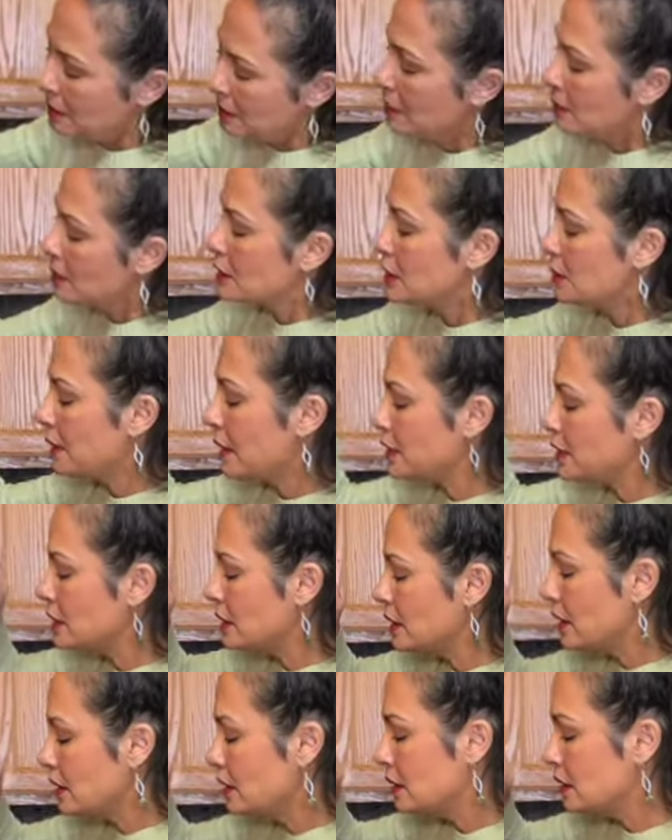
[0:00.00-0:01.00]

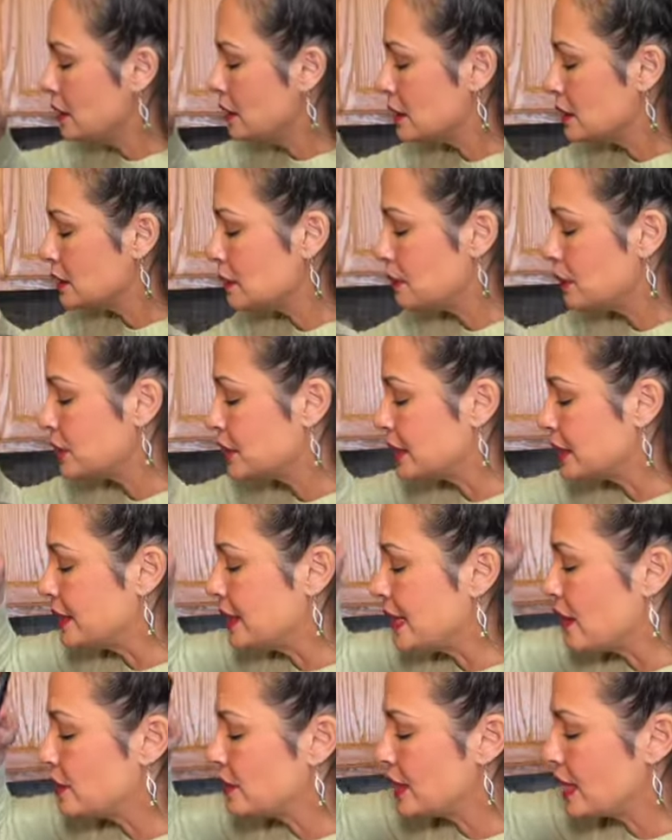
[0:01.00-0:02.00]
Spatula, push it
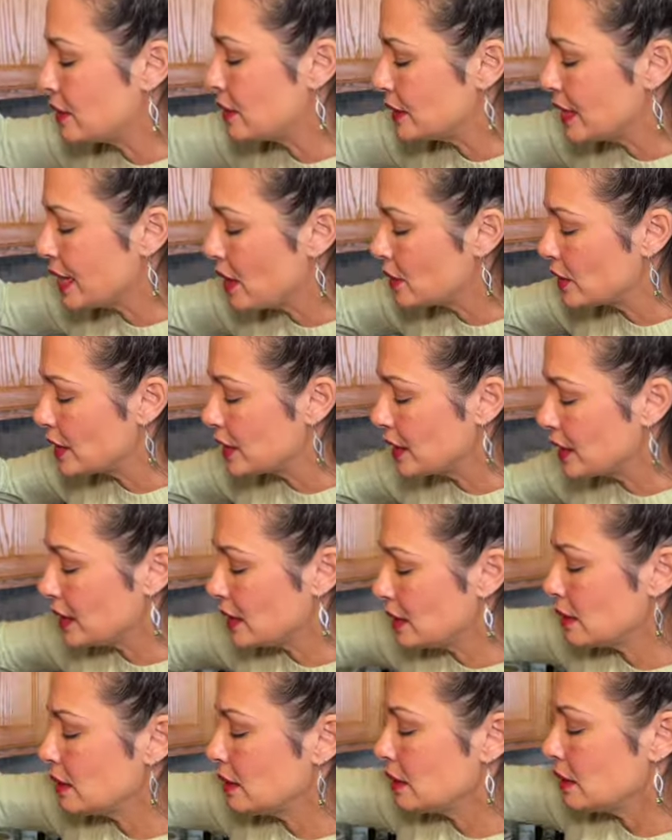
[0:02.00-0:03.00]
down, down, down, and
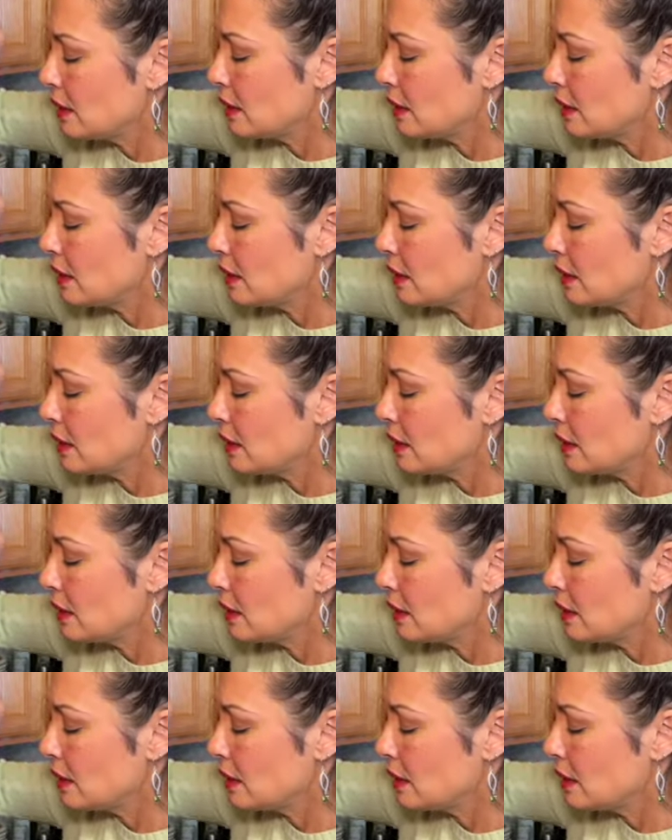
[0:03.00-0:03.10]
in.